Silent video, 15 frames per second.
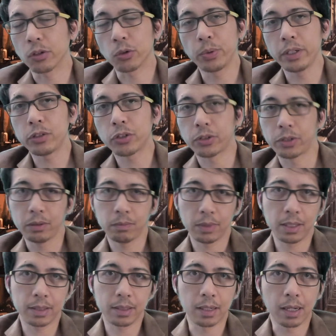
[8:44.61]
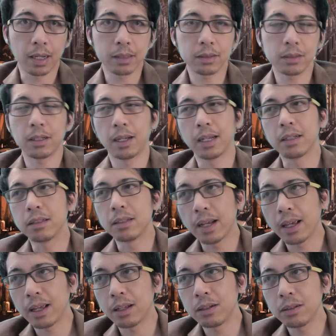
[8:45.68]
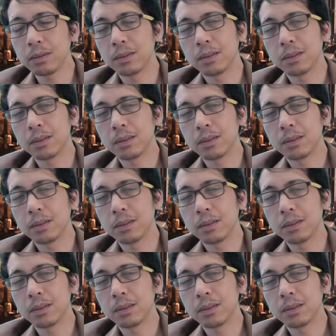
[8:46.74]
creature is not undead,